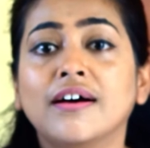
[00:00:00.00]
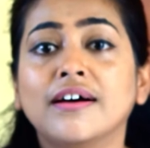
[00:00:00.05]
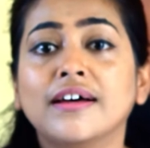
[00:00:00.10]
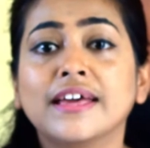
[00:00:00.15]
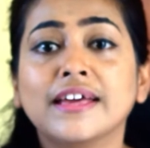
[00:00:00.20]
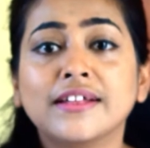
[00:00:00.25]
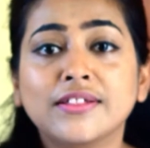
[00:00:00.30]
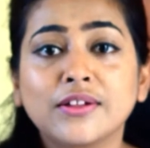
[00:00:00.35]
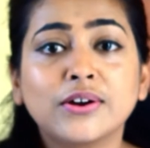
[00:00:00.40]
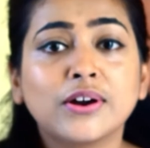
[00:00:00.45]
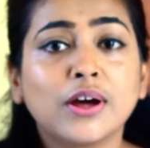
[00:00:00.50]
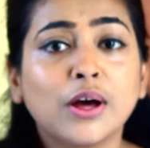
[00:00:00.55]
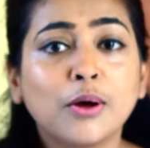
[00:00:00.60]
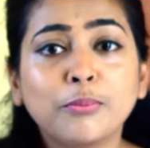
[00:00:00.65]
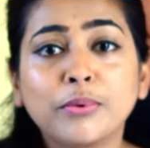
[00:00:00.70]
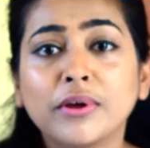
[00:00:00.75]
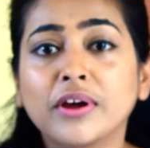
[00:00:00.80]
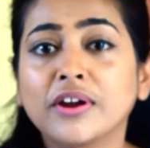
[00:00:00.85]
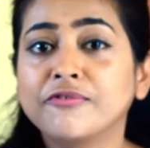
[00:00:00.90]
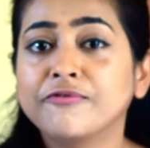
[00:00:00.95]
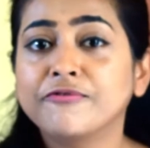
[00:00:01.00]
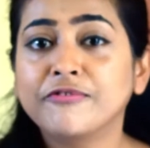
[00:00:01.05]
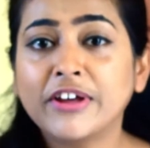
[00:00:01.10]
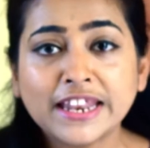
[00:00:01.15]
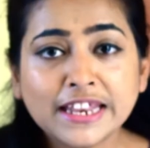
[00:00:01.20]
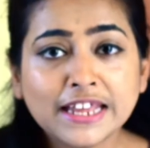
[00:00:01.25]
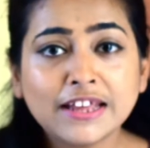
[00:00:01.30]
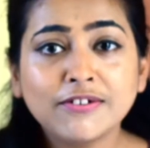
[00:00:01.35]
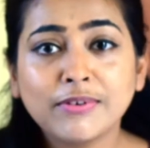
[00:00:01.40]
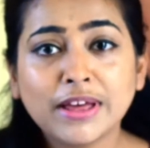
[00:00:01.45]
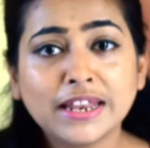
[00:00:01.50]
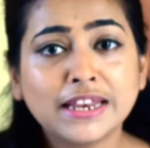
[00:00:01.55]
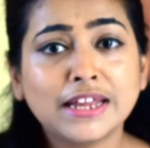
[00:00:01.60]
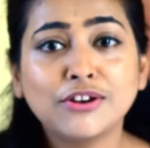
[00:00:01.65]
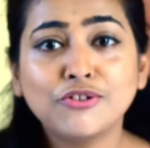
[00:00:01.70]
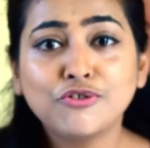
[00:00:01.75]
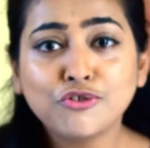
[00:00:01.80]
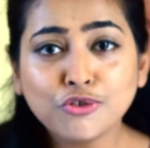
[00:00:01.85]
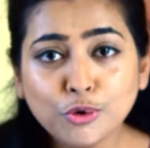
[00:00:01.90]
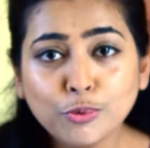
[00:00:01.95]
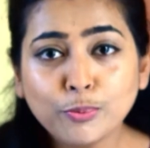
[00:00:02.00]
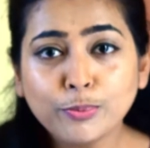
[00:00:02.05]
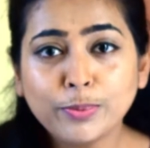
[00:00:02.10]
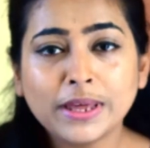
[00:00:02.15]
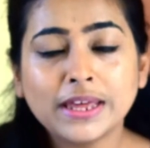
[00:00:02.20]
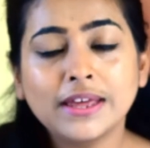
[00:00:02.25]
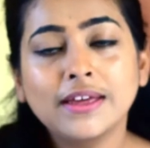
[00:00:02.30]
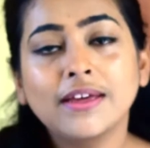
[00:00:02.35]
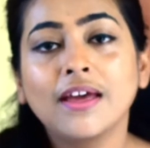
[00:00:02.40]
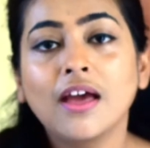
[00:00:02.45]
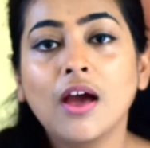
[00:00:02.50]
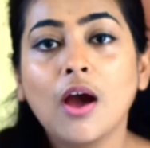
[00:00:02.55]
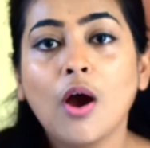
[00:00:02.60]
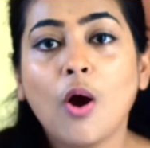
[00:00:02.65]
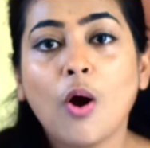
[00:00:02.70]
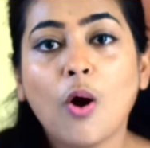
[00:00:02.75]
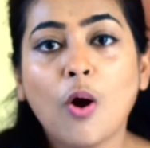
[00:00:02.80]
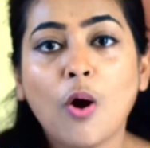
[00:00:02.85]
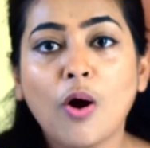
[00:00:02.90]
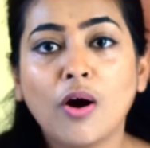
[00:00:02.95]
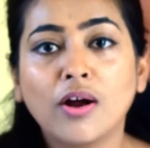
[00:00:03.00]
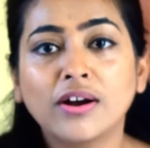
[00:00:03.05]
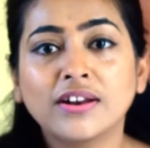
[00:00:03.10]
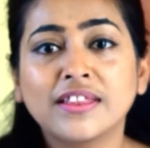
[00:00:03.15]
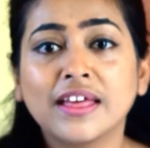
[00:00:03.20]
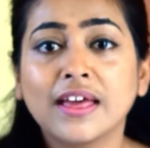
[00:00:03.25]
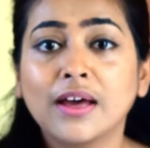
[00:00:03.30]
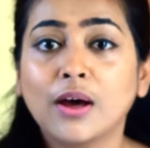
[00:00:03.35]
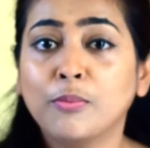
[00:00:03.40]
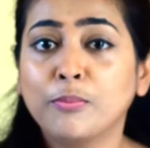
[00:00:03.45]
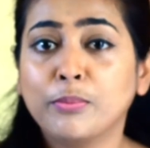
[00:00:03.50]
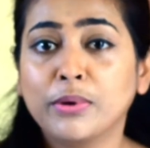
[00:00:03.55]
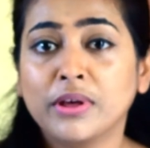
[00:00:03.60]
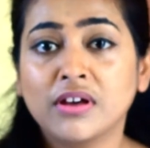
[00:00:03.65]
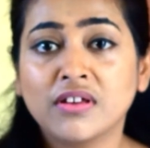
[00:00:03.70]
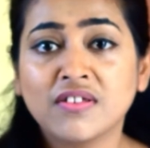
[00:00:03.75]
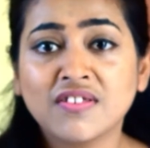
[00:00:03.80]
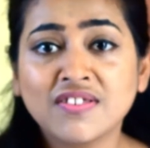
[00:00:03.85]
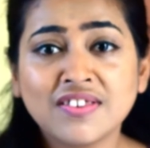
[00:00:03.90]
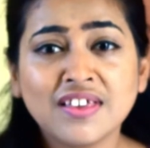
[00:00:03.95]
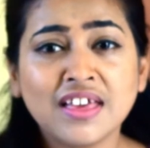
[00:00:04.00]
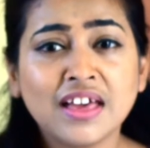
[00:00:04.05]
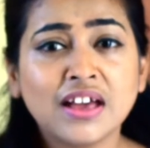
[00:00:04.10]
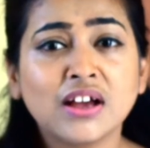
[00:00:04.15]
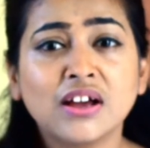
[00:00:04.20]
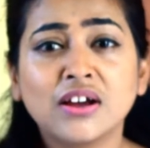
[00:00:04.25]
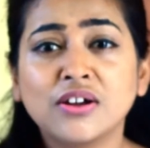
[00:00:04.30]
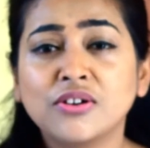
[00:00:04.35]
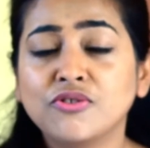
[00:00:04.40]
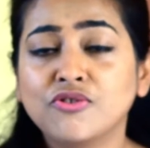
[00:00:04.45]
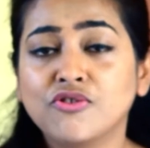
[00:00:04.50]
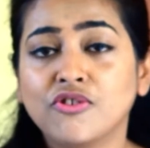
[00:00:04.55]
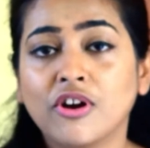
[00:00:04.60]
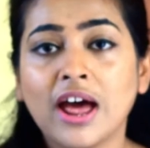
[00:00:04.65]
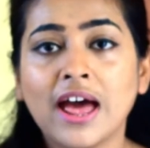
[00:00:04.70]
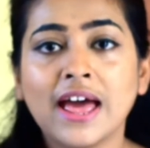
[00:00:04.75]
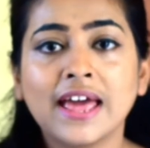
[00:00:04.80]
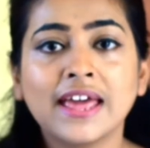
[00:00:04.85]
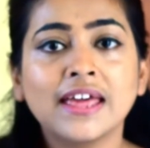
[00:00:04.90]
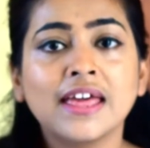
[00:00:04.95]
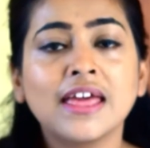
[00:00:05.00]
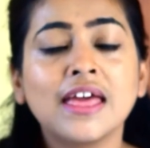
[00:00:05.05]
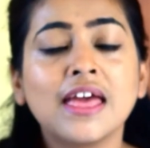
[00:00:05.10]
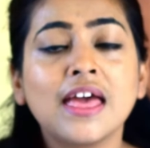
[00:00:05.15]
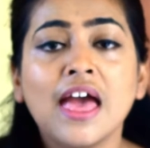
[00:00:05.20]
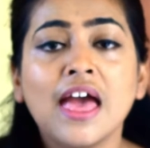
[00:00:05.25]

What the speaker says: either appear very droopy or they appear sick, dry,